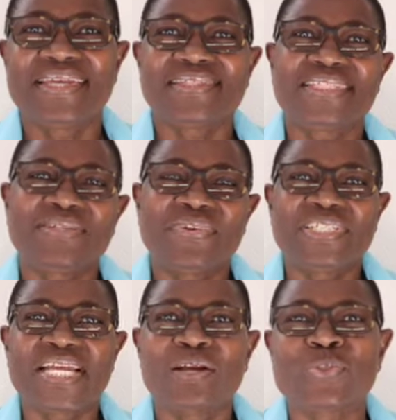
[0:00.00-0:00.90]
Sylvia
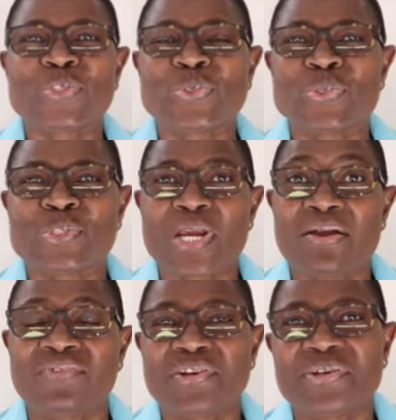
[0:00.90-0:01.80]
Young Solo
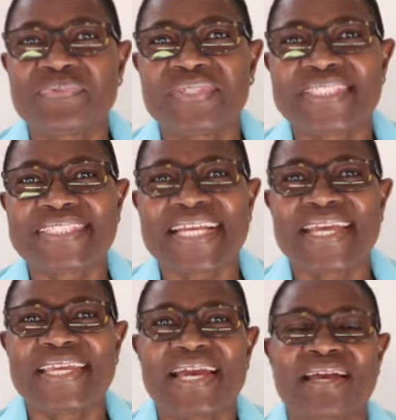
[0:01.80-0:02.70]
Traveler. This is
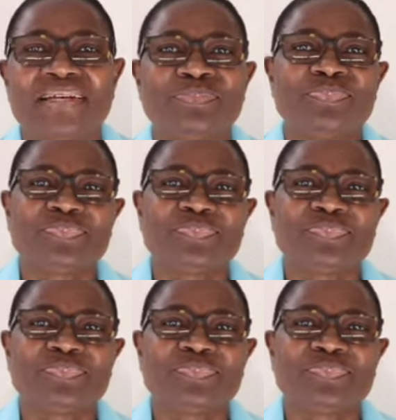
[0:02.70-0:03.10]
Aya.